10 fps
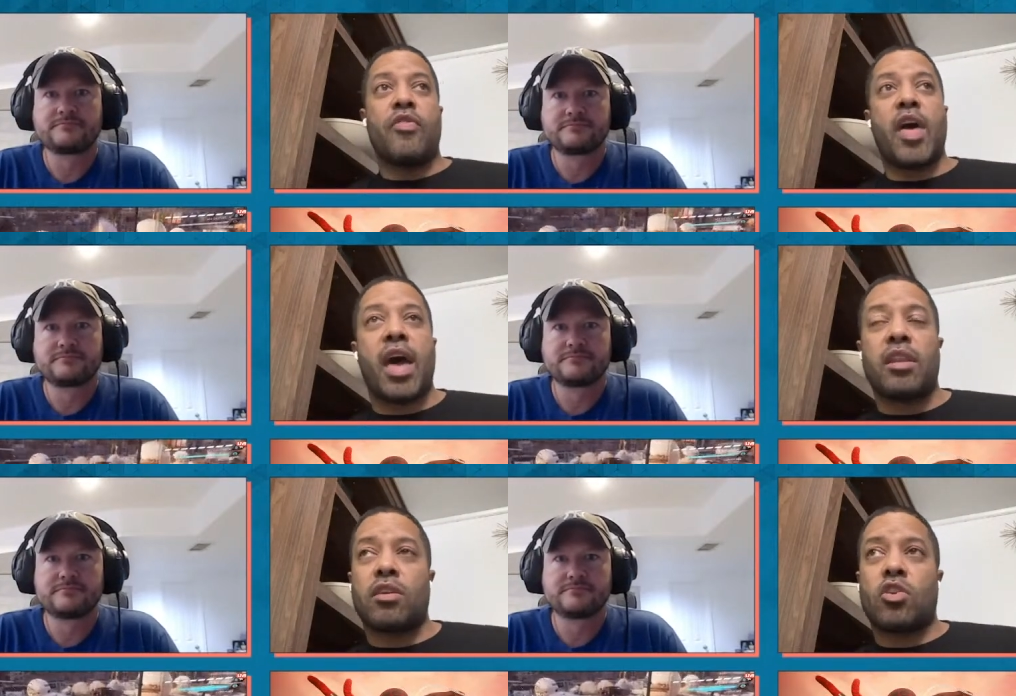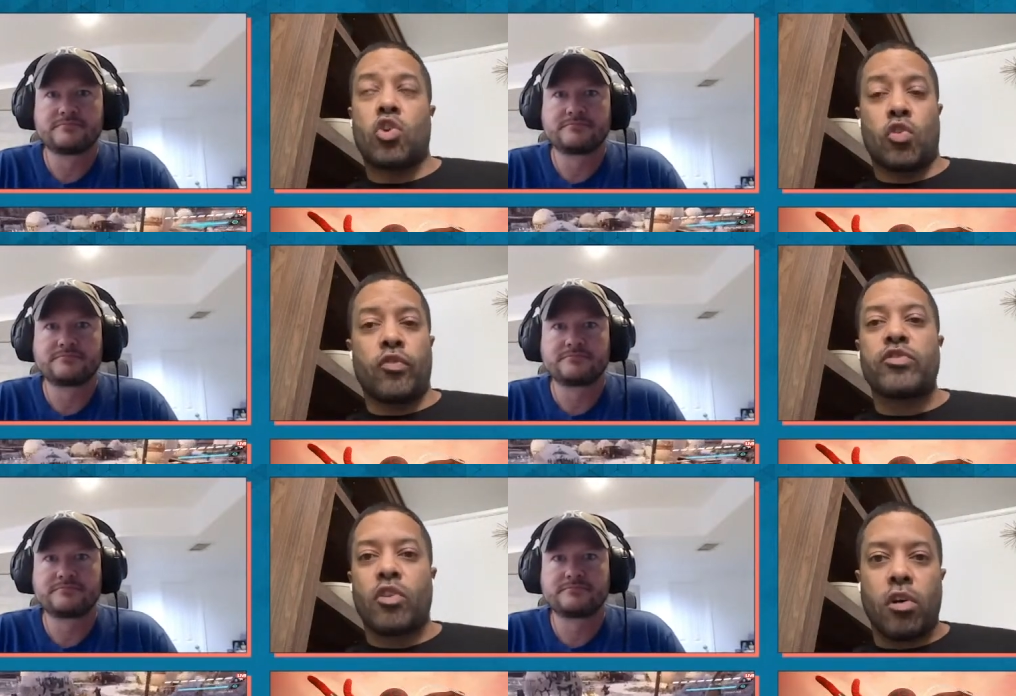Speaker 1: that
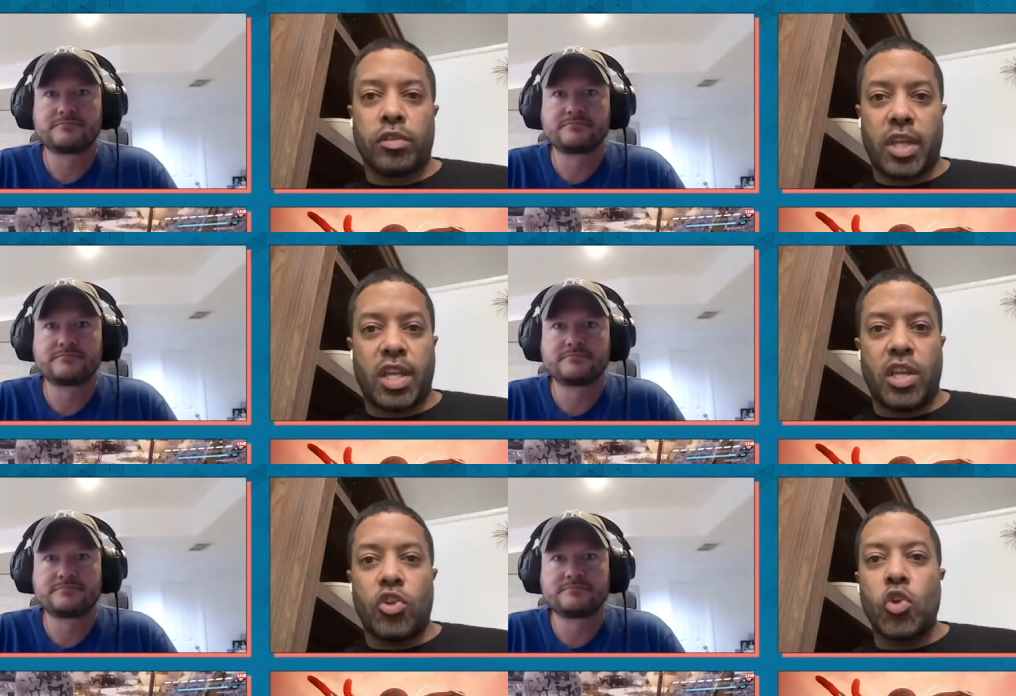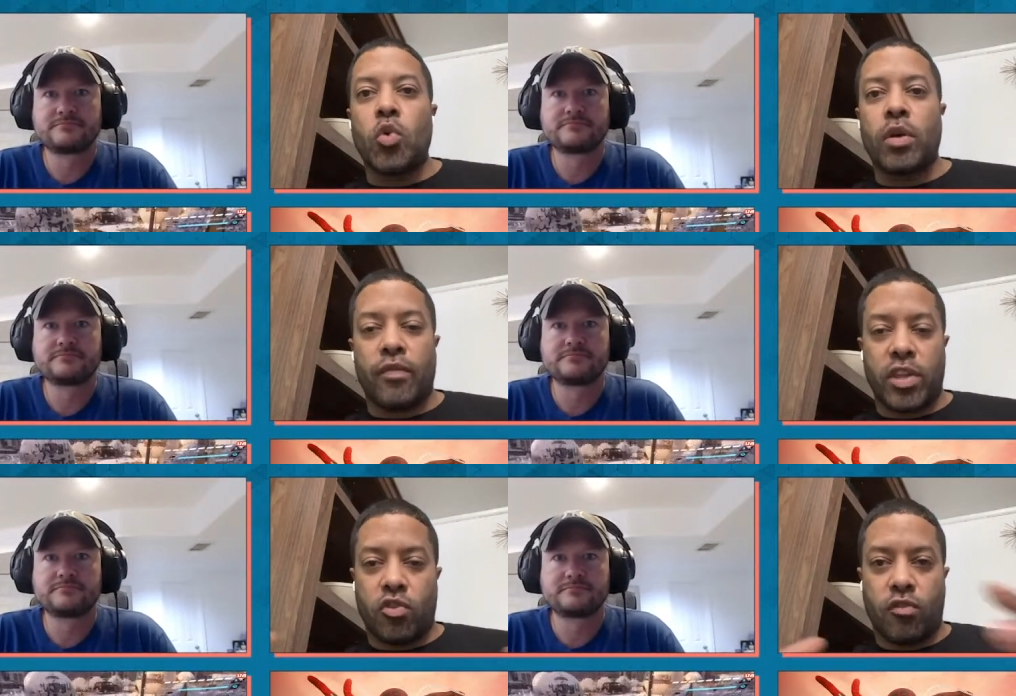could result in a new
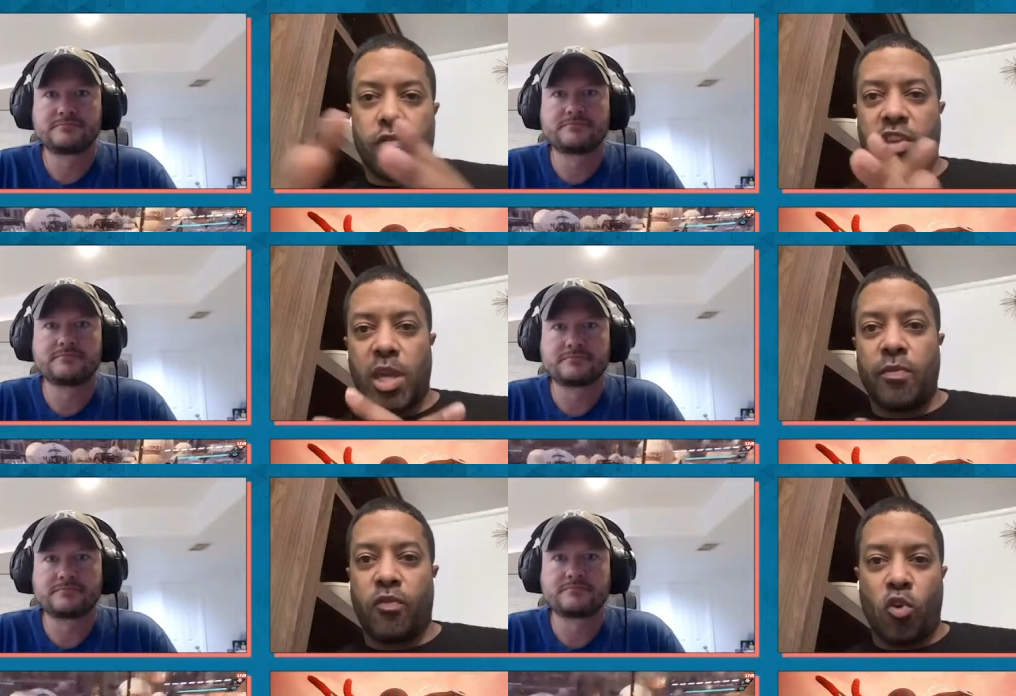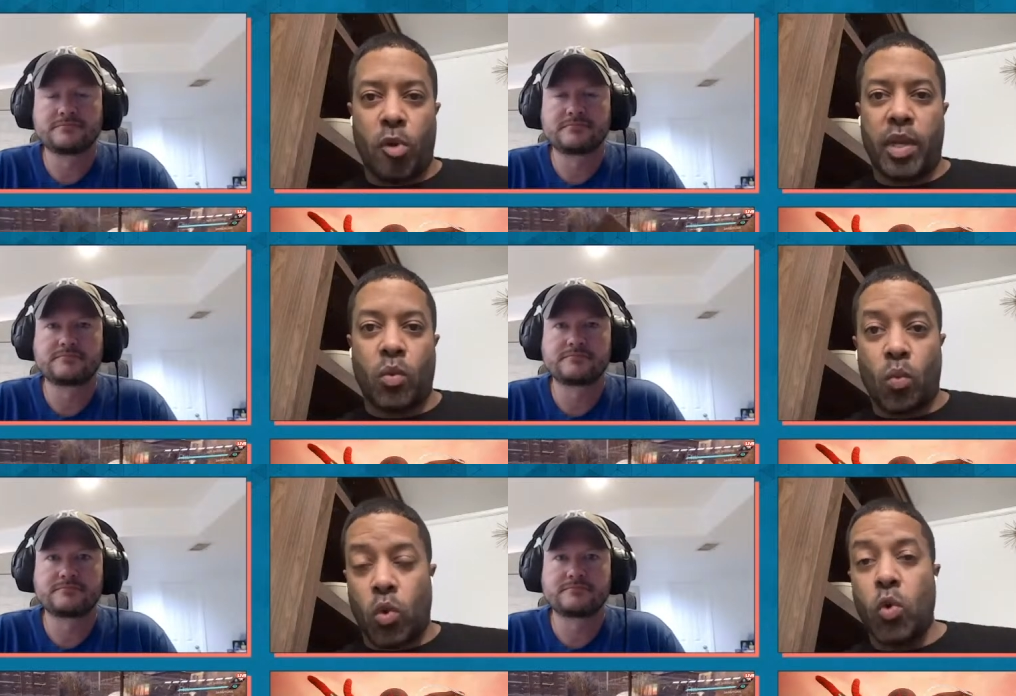Avengers team
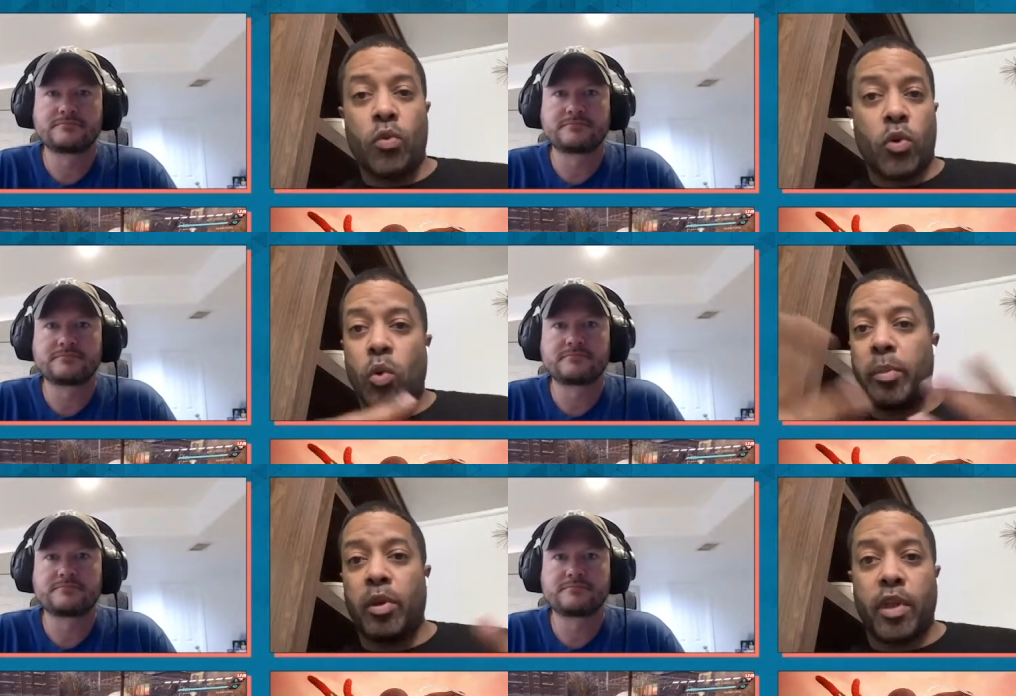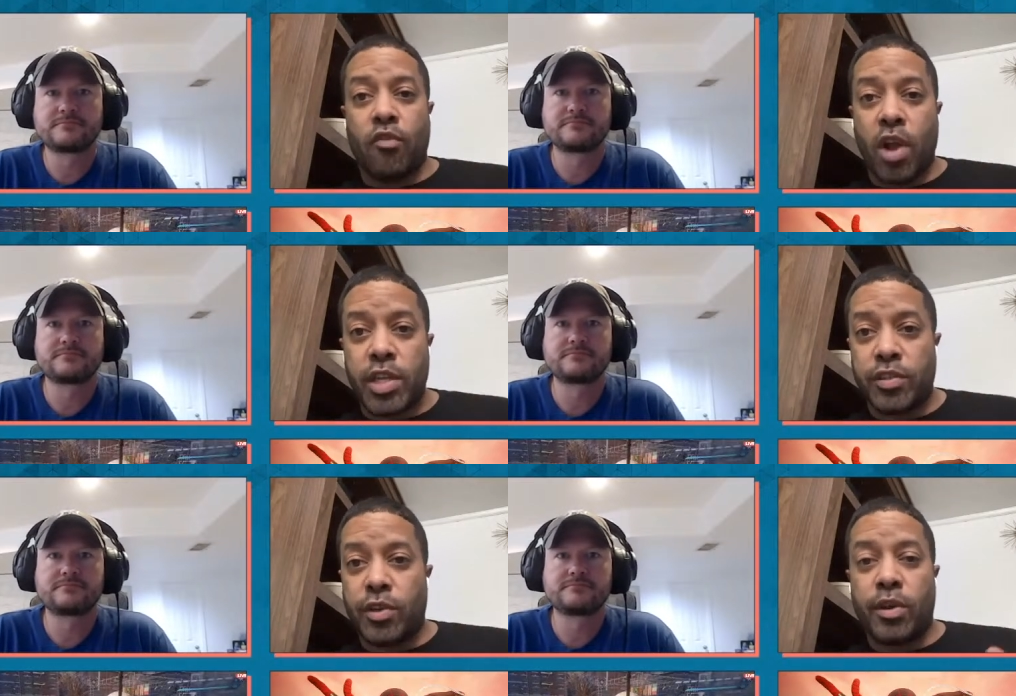forming. Who, who would be on that
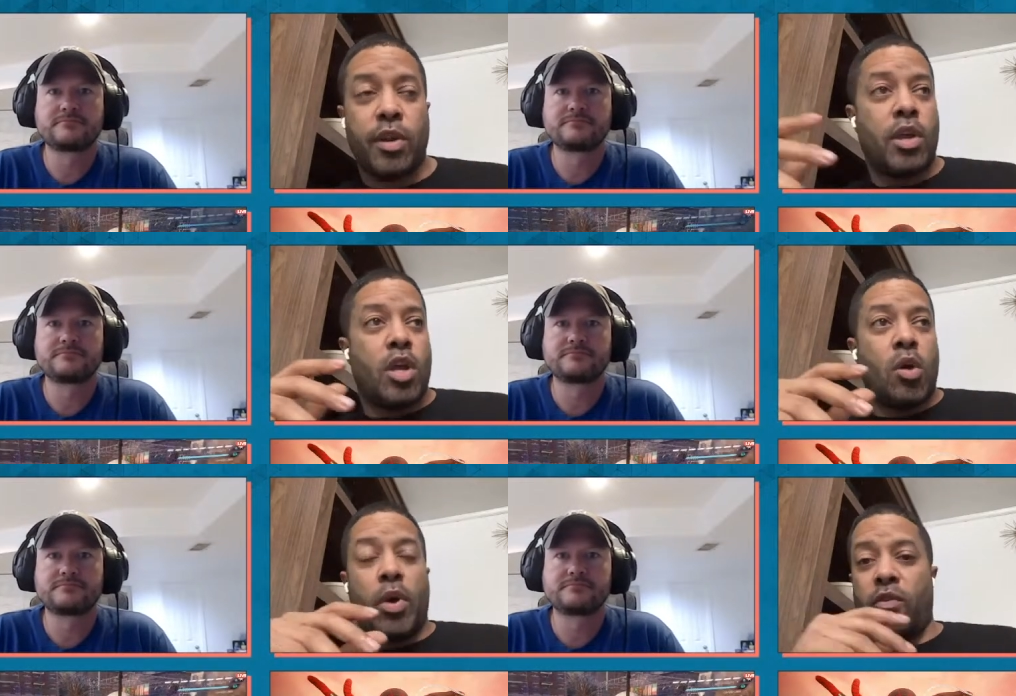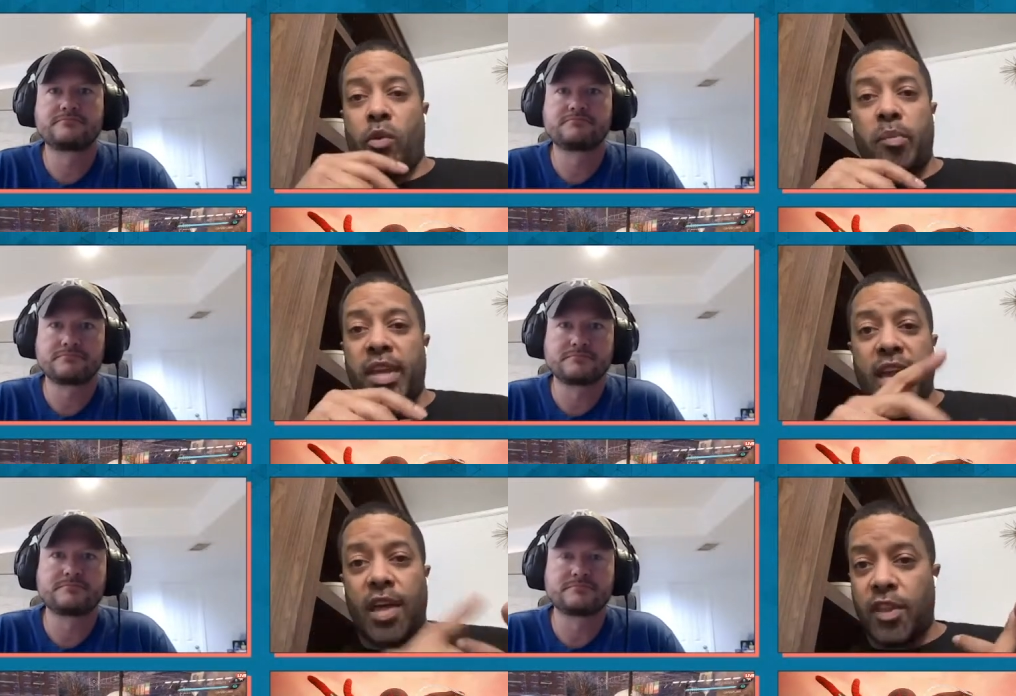roster? Whether it would
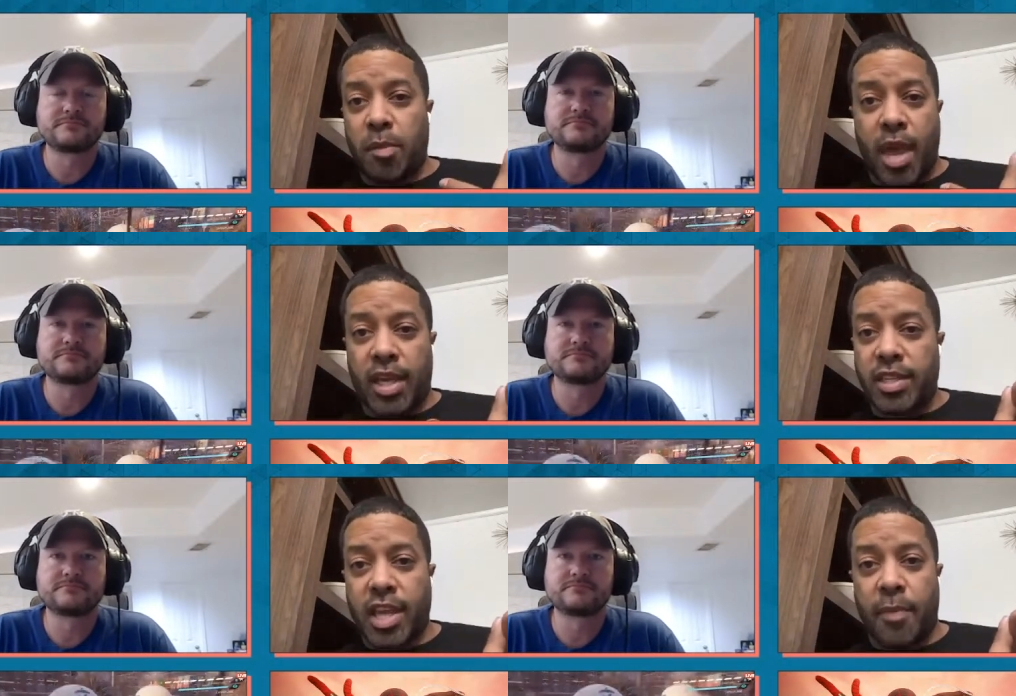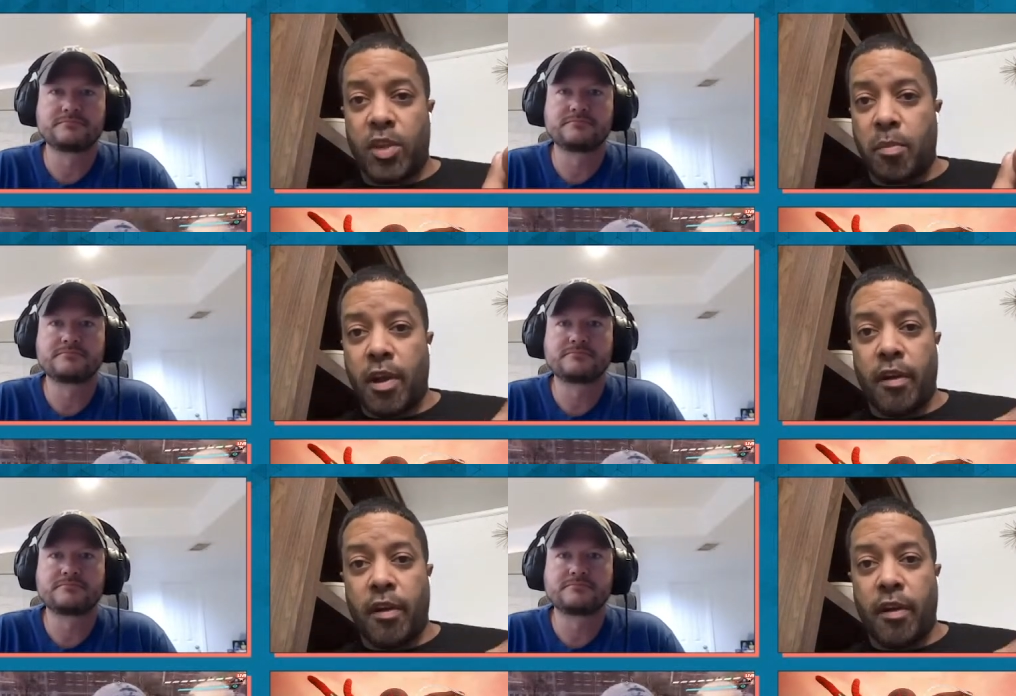be Anthony Mackie's Captain